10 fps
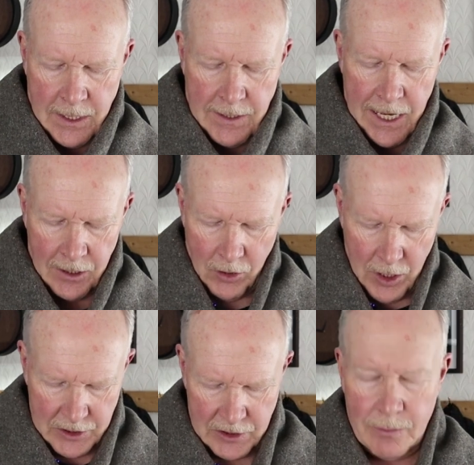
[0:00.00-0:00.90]
And that
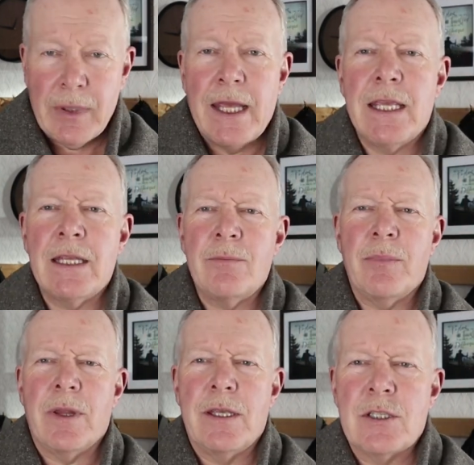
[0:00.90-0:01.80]
locks the blanket in
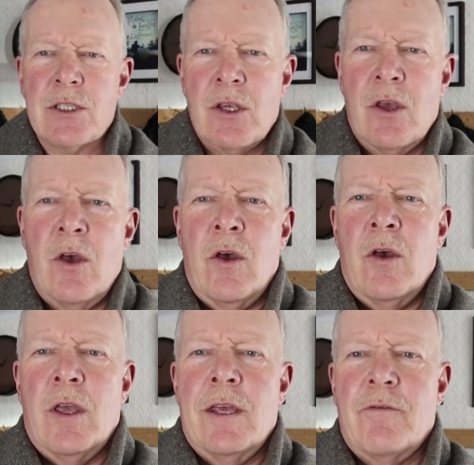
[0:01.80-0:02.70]
place
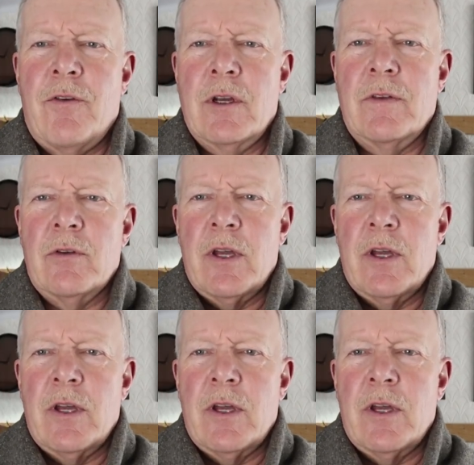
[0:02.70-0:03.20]
in front of you.